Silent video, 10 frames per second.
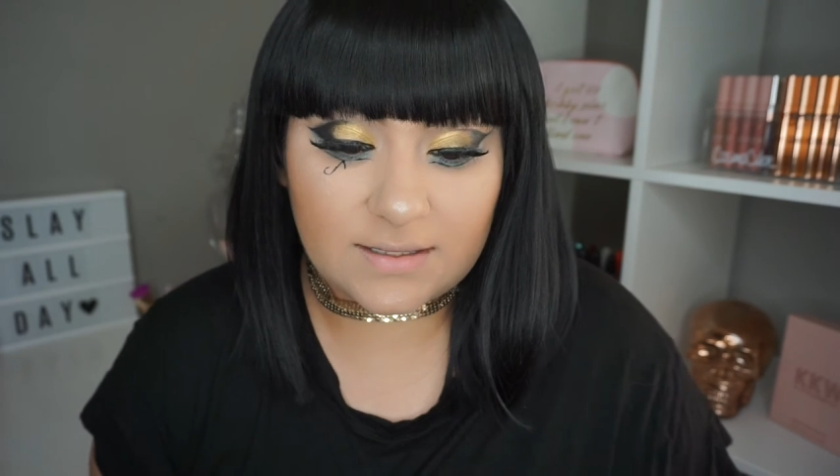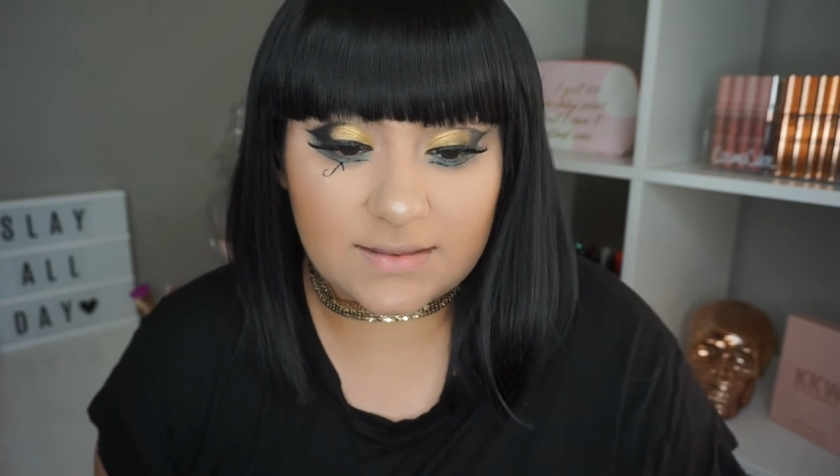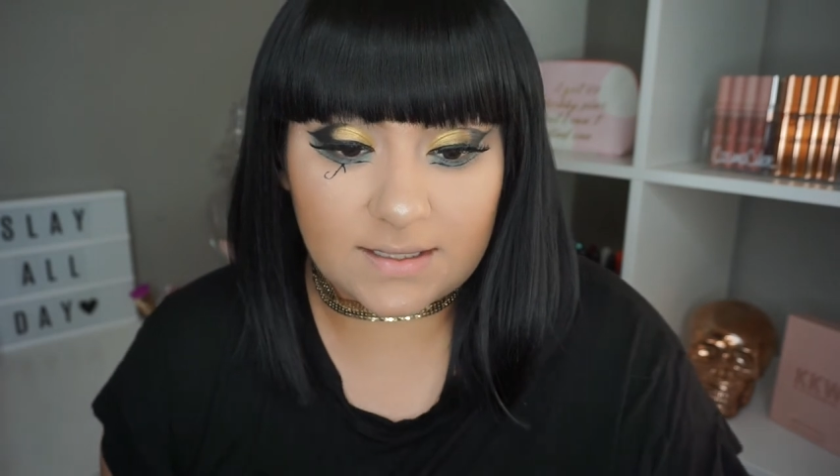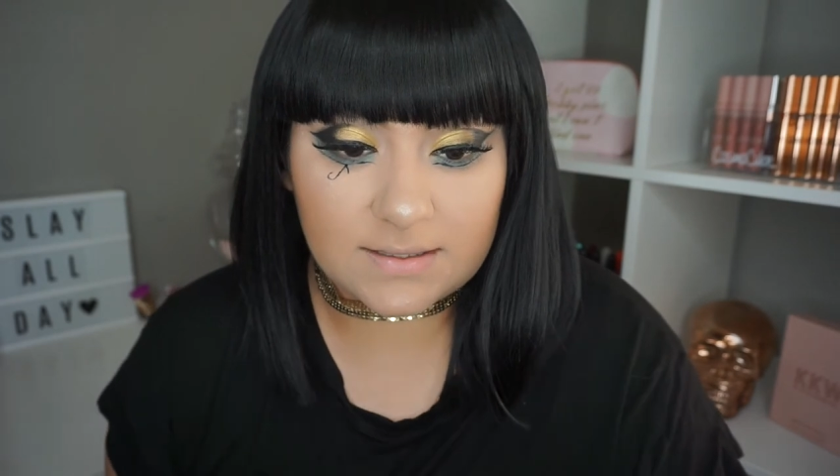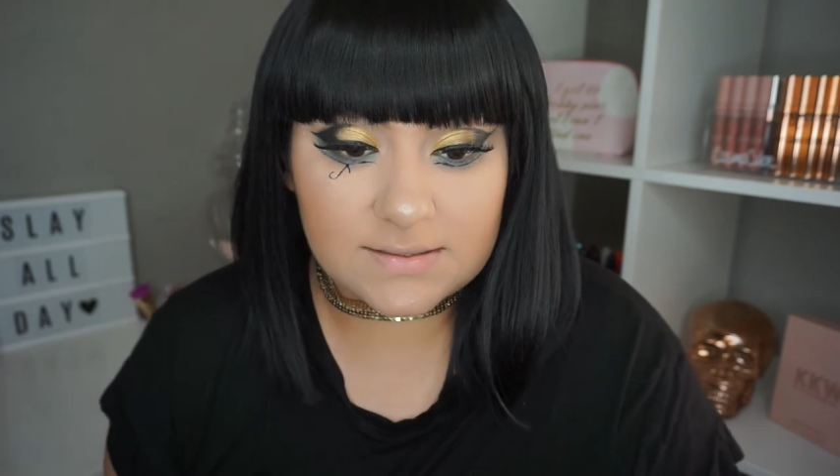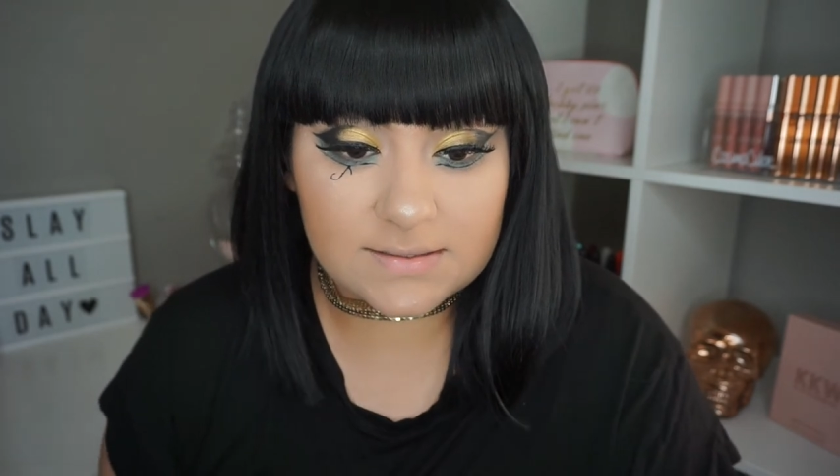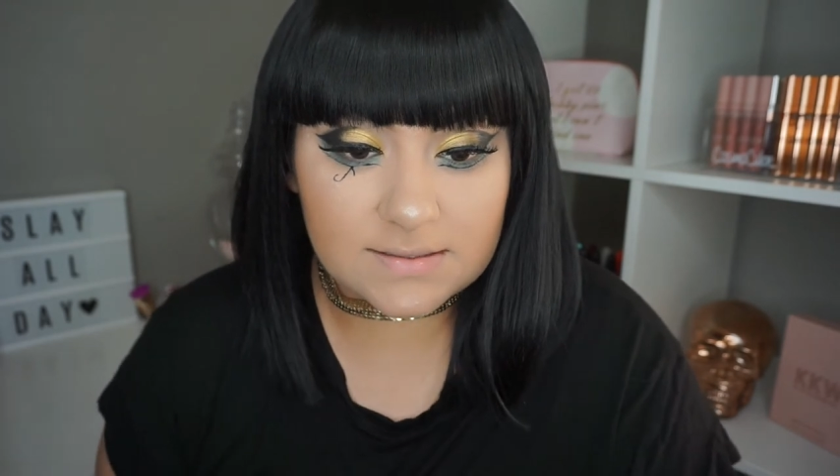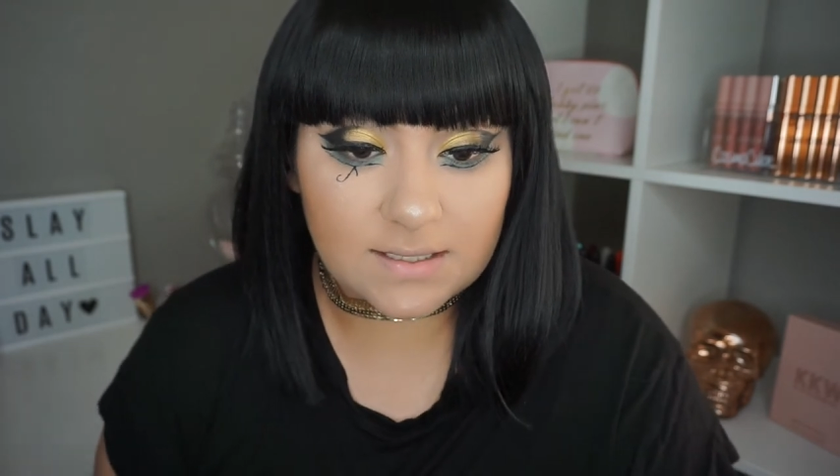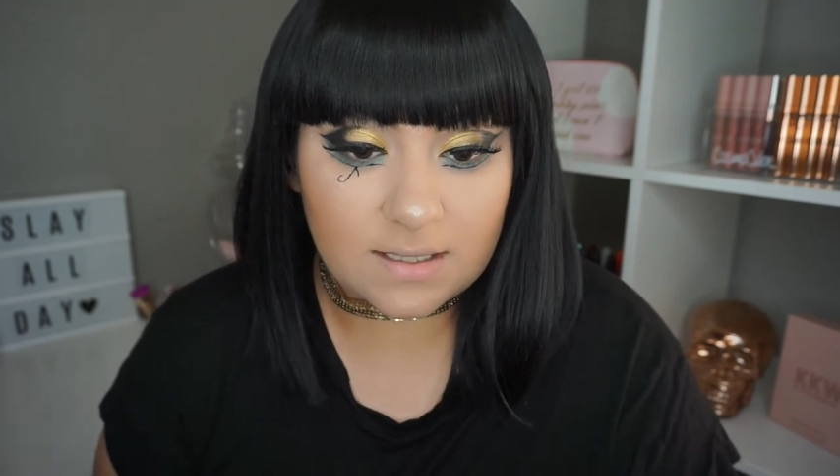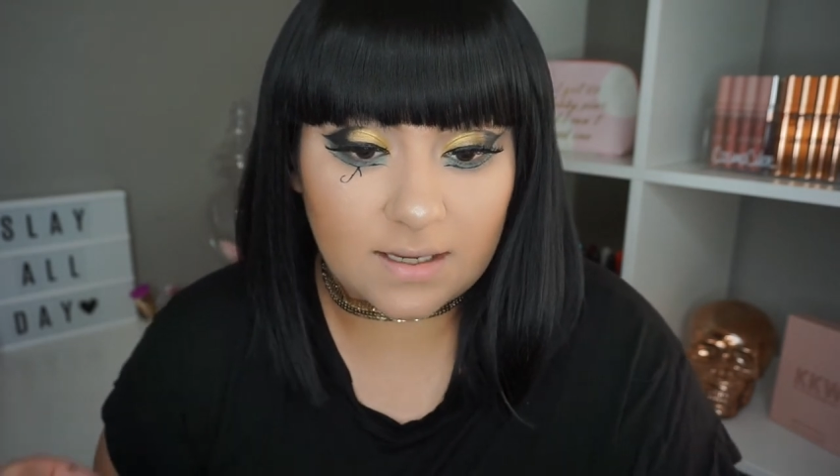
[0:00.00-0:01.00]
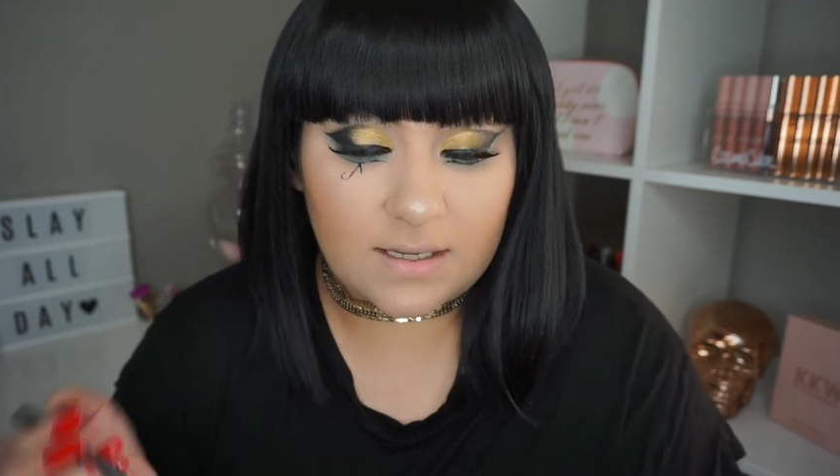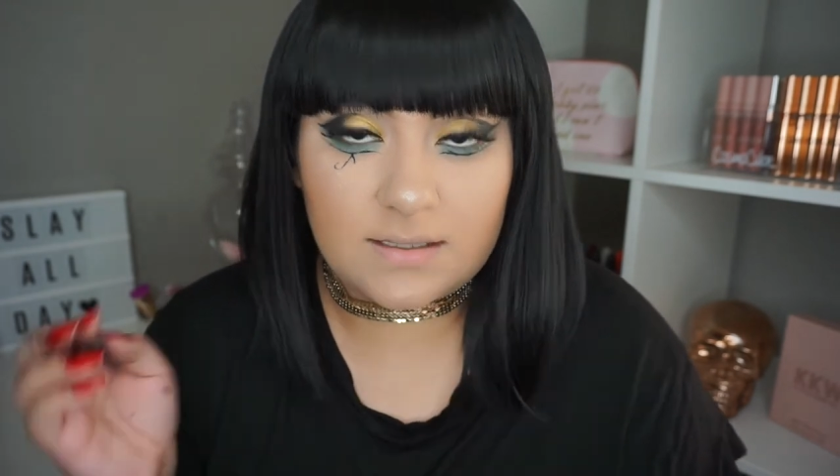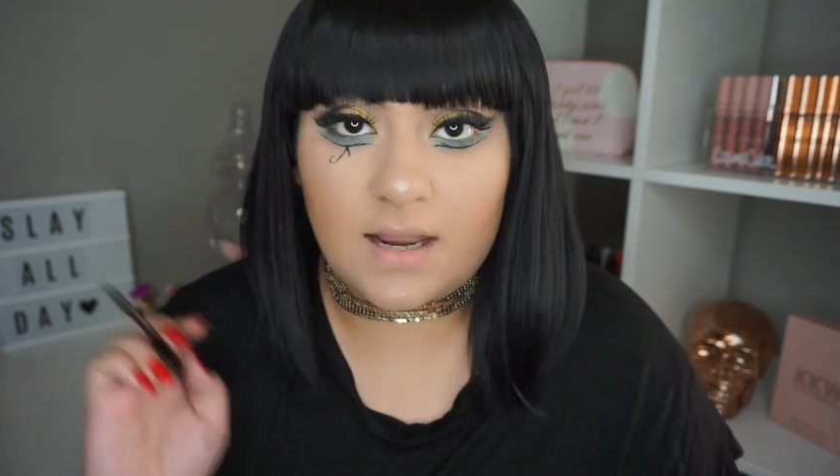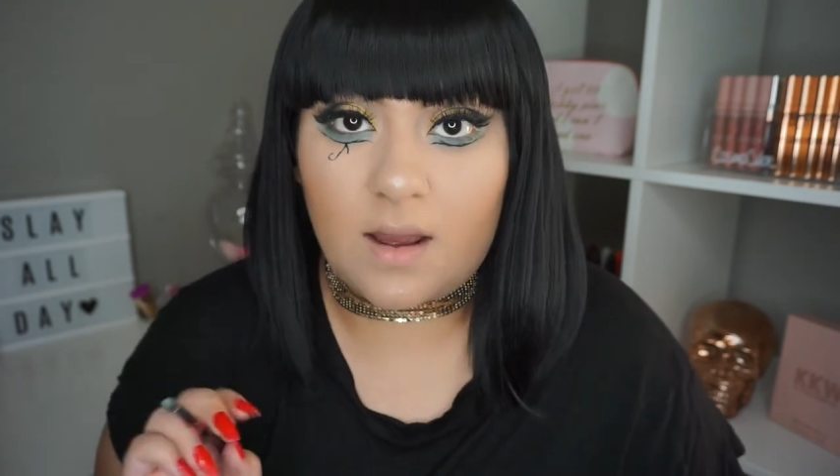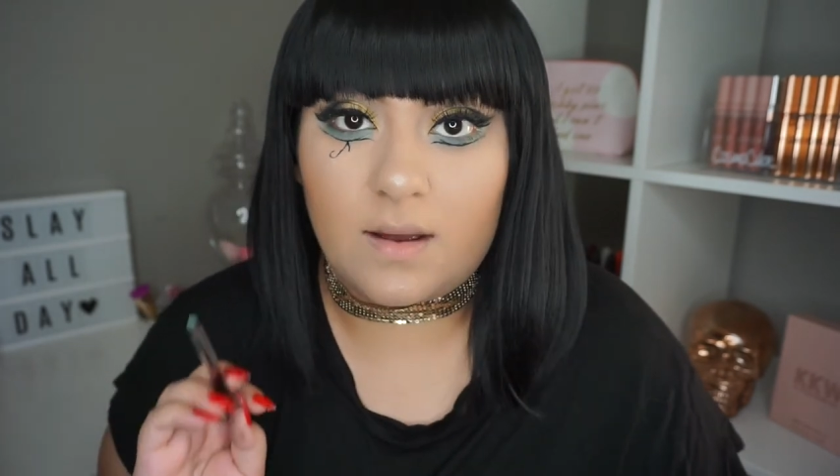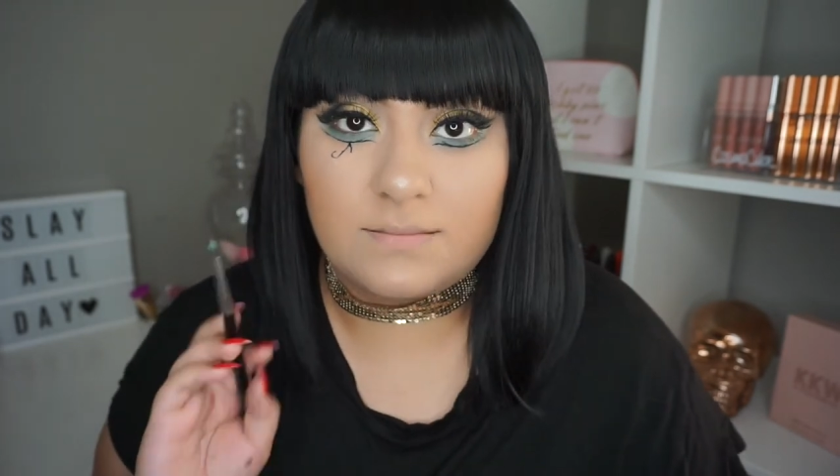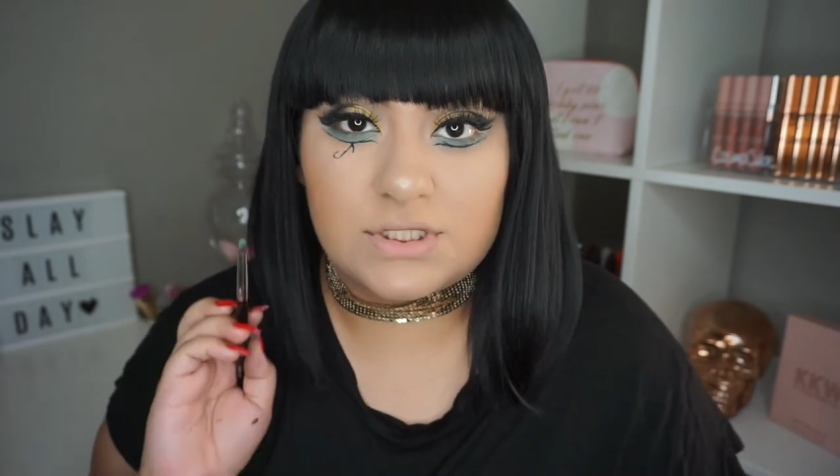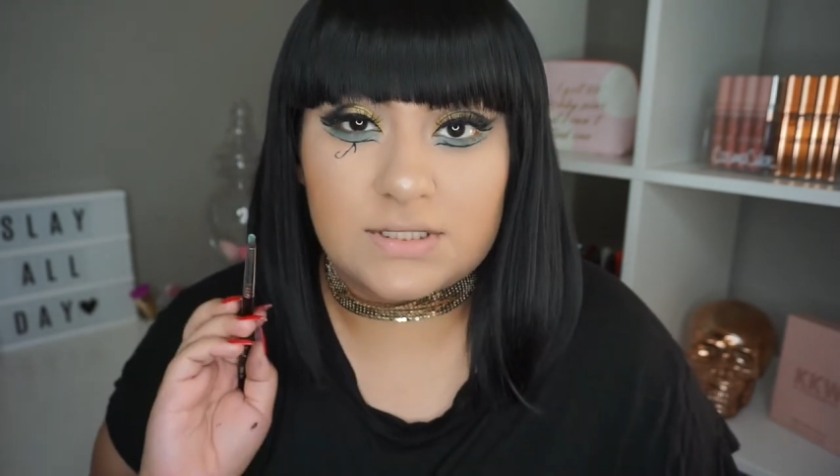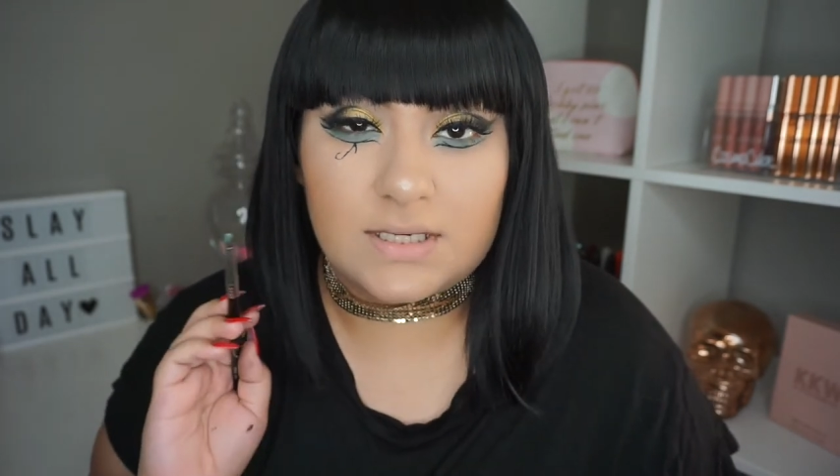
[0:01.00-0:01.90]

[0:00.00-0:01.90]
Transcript: like this. And now I'm just